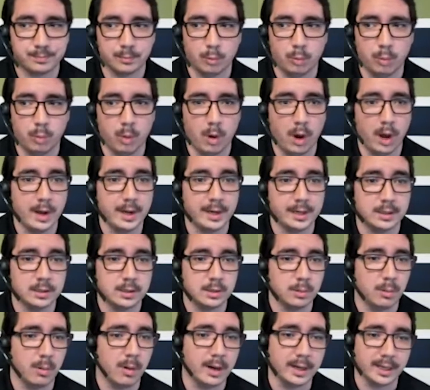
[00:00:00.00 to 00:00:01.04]
1 in
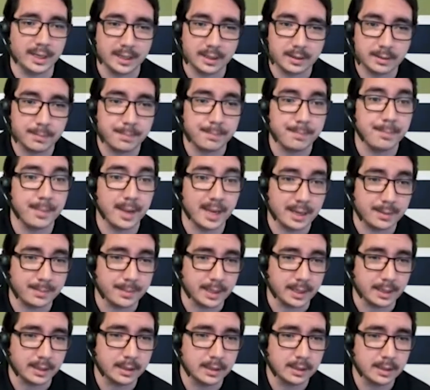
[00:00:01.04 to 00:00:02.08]
20,
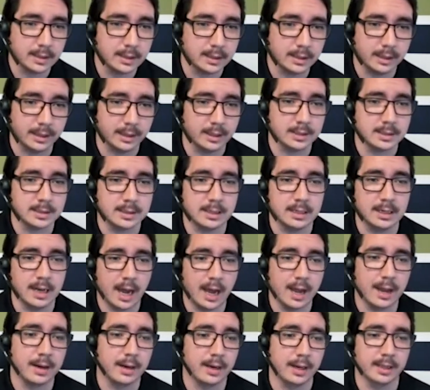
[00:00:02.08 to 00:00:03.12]
maybe. It's
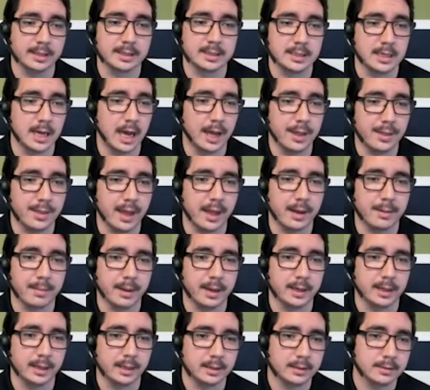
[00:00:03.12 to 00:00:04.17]
not that
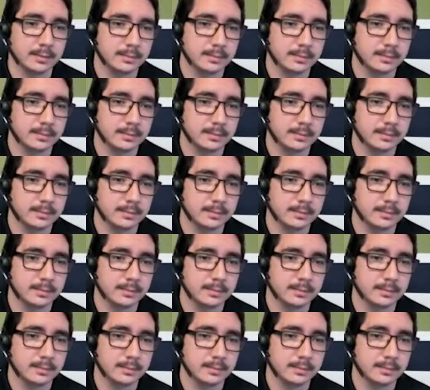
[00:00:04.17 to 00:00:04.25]
many.